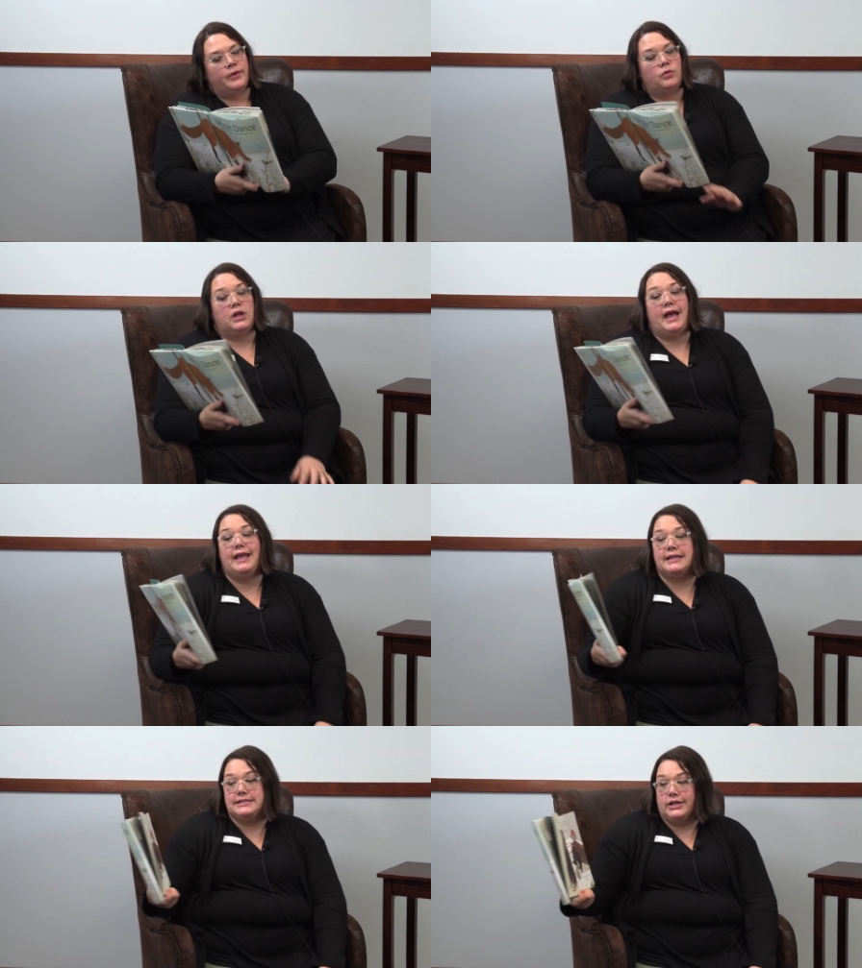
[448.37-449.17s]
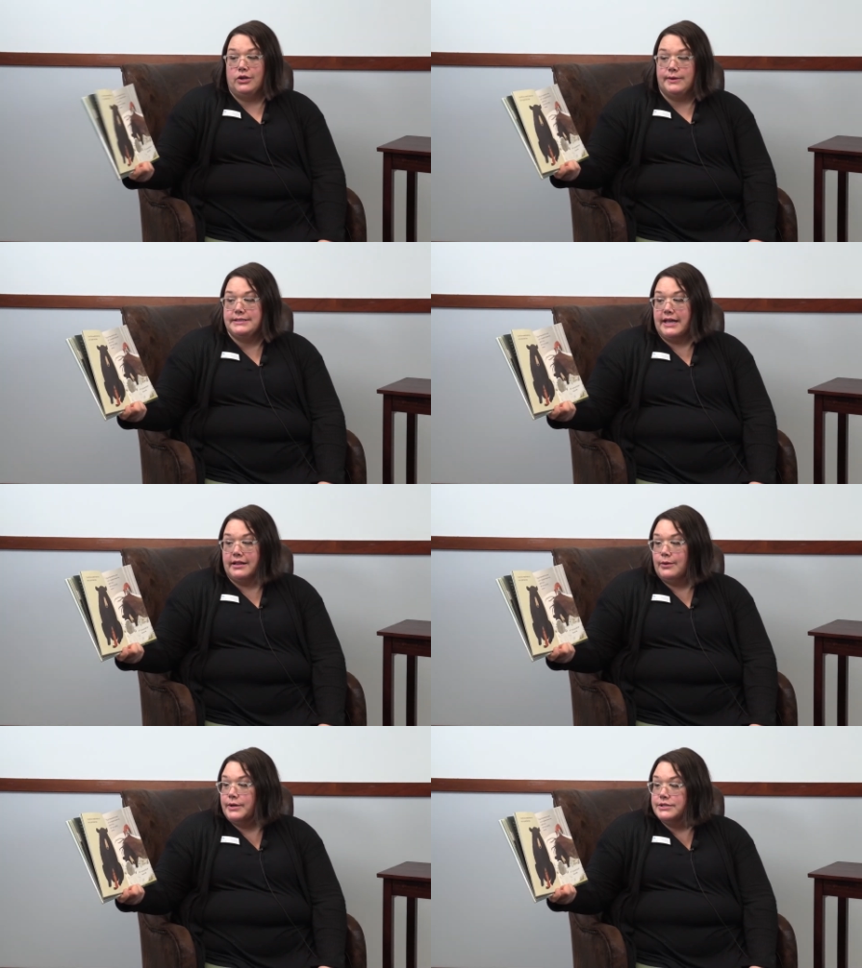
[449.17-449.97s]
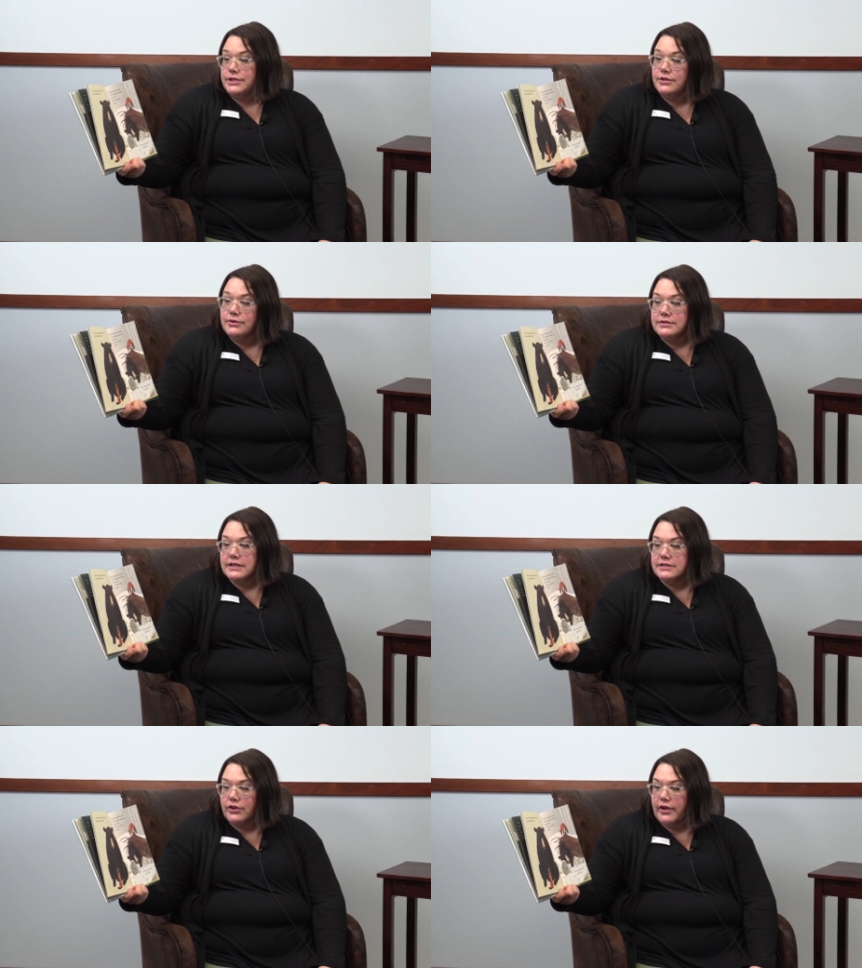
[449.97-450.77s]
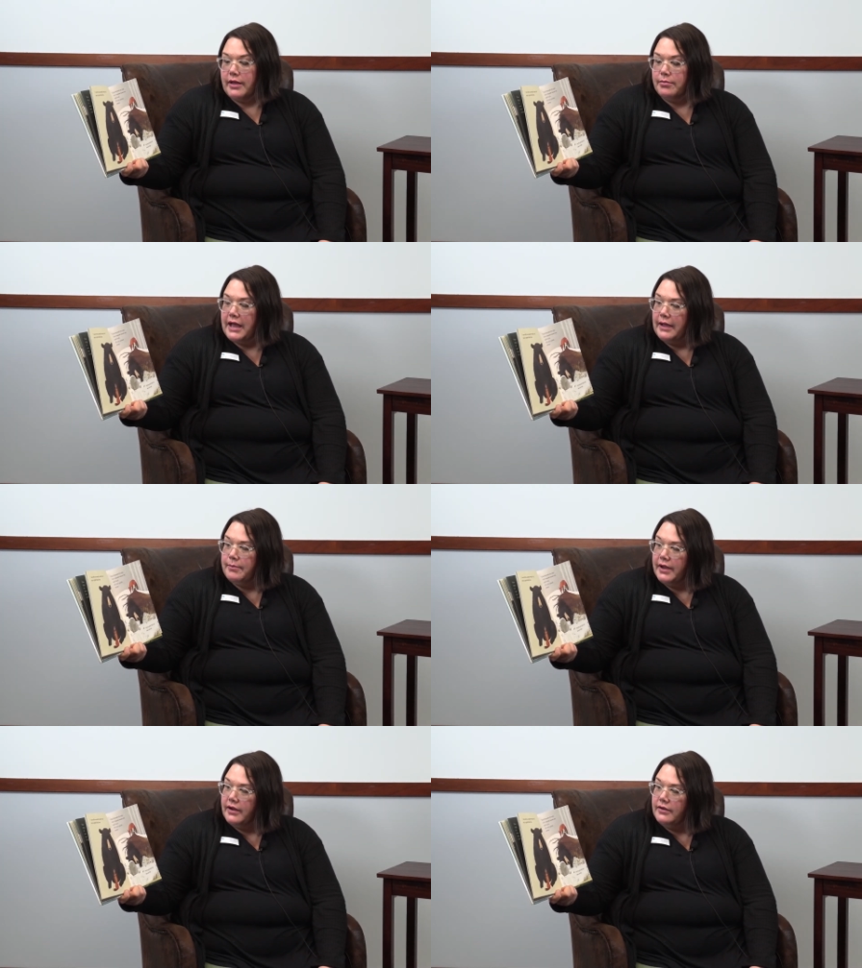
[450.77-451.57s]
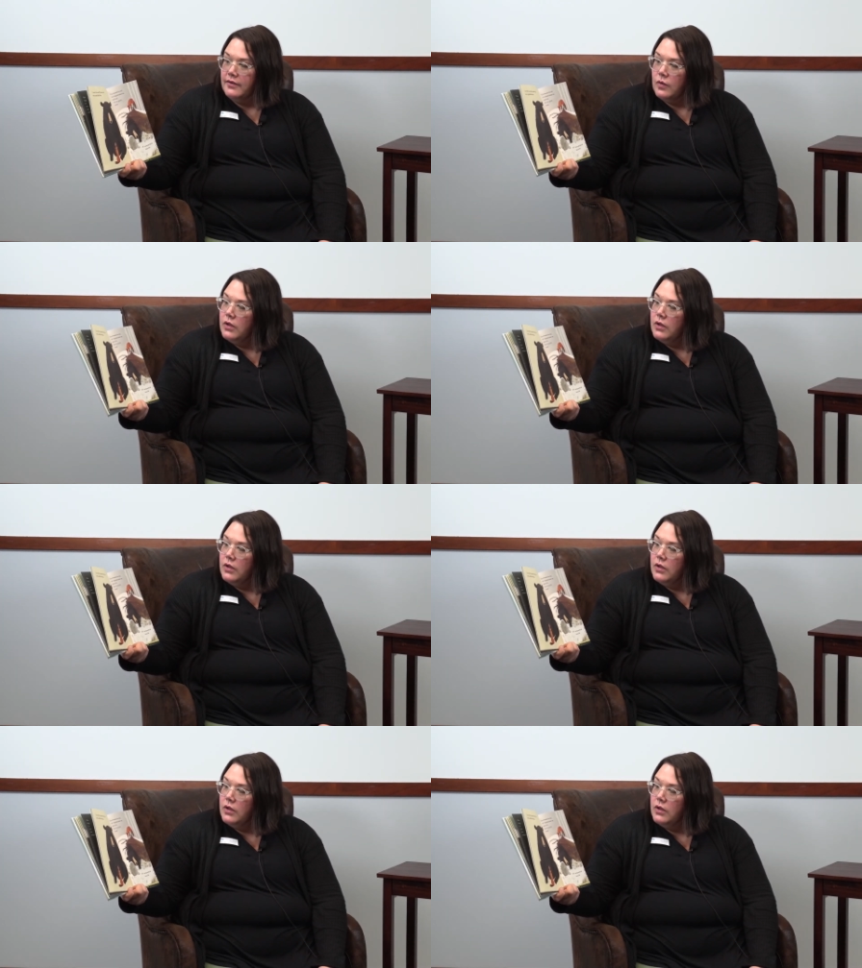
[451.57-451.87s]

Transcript: Well, I can tell you exactly what to do, says a great black bear.